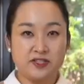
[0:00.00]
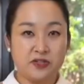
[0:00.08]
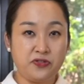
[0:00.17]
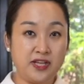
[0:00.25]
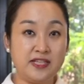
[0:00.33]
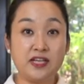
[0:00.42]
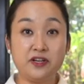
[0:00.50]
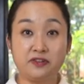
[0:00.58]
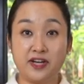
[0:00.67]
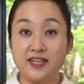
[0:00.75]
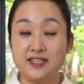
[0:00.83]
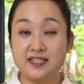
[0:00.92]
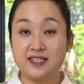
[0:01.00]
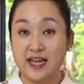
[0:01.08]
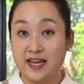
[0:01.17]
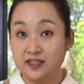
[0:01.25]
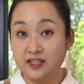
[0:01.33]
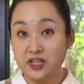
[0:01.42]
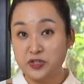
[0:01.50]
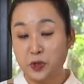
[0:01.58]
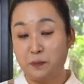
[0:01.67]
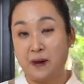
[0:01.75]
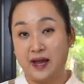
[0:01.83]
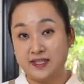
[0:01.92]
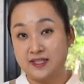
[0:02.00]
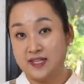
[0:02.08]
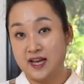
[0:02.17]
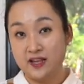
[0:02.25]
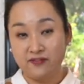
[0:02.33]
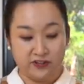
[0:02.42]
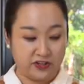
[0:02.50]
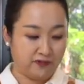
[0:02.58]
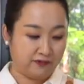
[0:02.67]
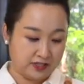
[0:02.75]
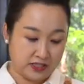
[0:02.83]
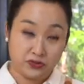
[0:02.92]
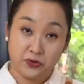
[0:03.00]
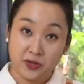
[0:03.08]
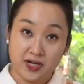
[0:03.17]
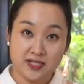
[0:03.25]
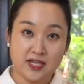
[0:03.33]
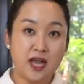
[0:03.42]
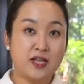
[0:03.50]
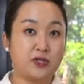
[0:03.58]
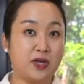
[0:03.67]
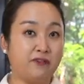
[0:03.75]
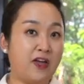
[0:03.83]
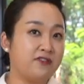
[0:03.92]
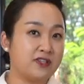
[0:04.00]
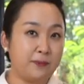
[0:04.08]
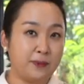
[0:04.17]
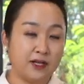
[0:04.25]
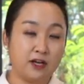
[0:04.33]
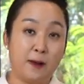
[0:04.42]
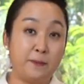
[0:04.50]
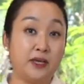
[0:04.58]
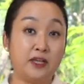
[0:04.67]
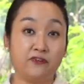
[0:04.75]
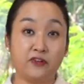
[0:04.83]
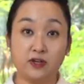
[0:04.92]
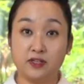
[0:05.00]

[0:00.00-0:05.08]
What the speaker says: So this is a great side dish or panchan for your visitors. So if you have somebody coming in for